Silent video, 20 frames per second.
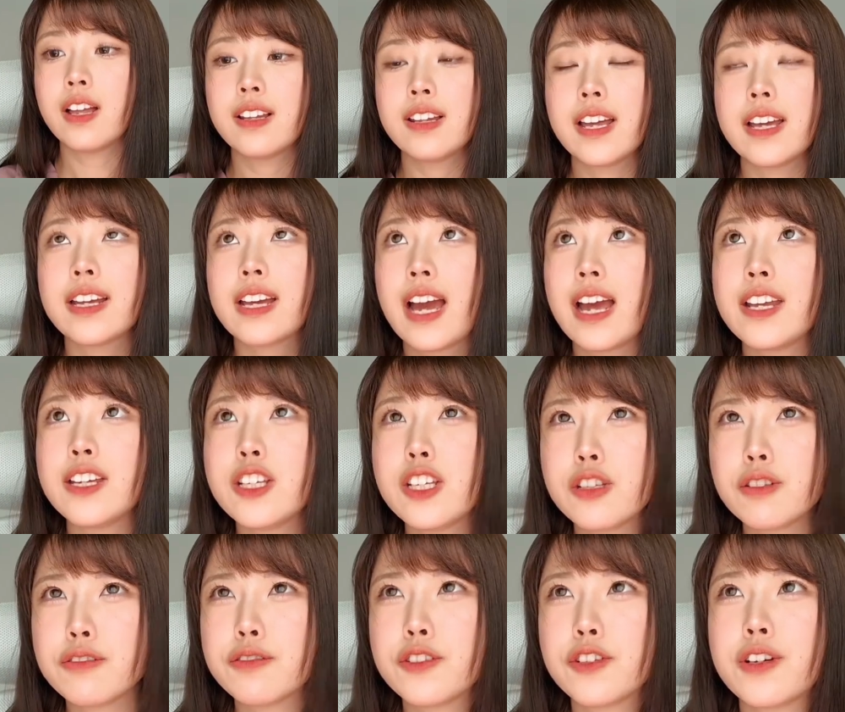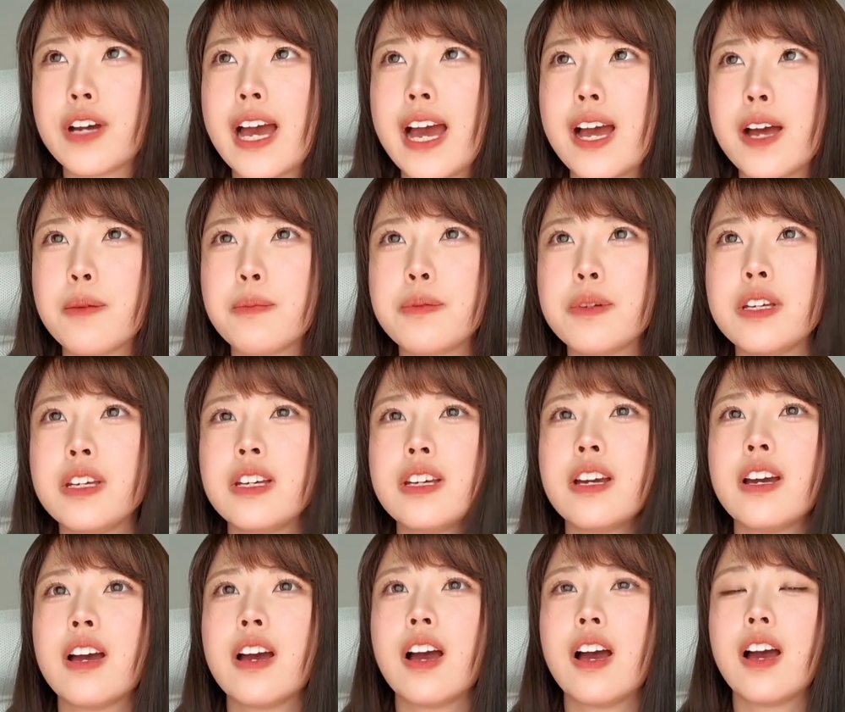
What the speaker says: Like, I need to feel happy.